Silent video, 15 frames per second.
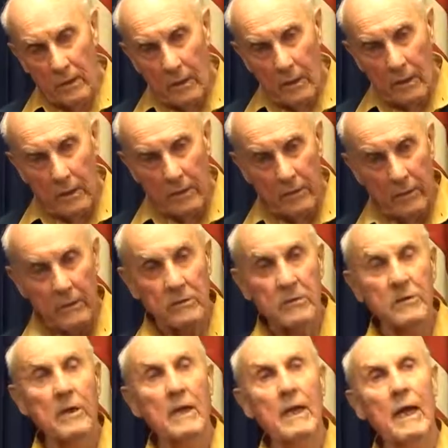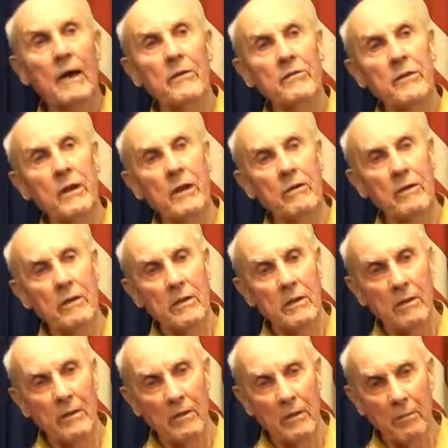then sitting out there
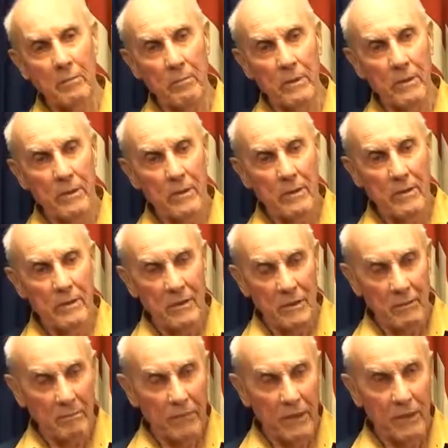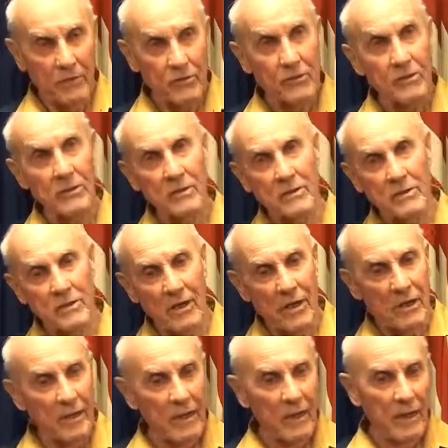in the bleachers in the
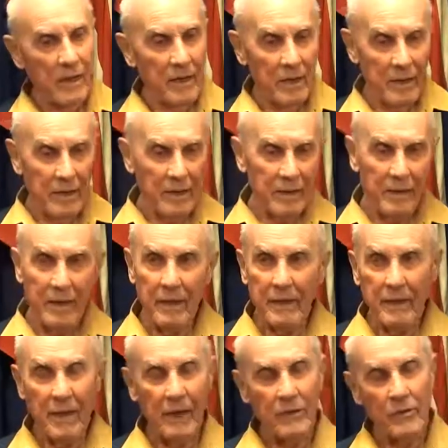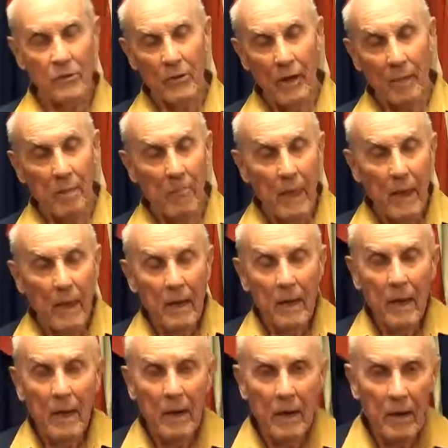sun. You can't do
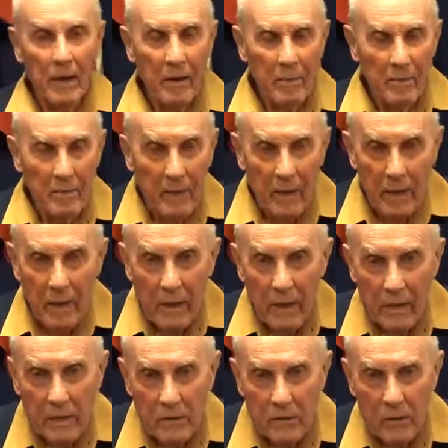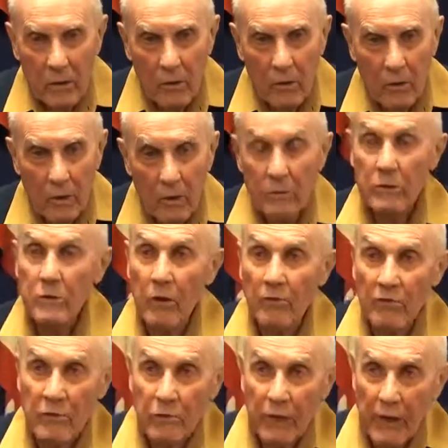that. So it was
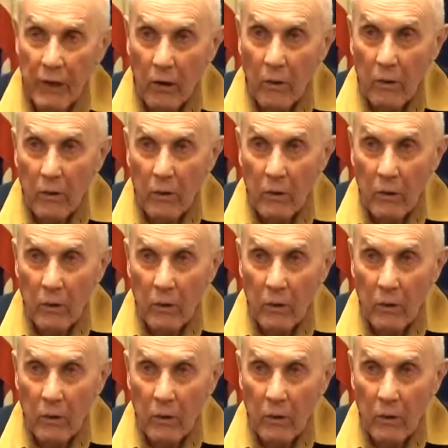over the radio.